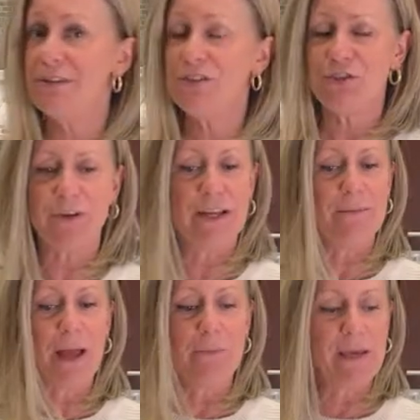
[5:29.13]

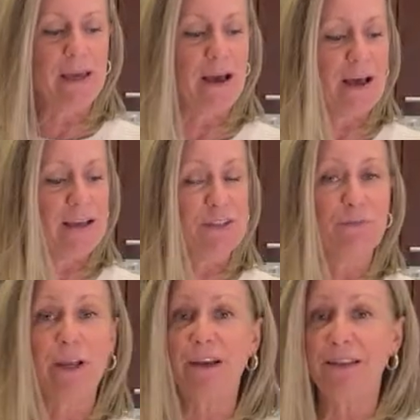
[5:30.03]
stream because
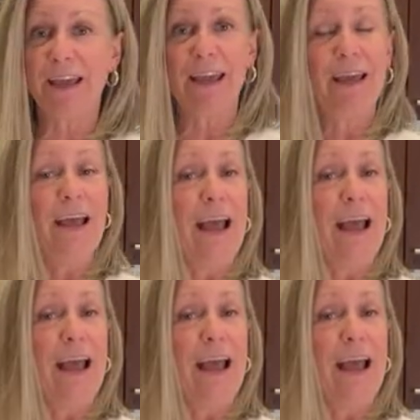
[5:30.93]
really,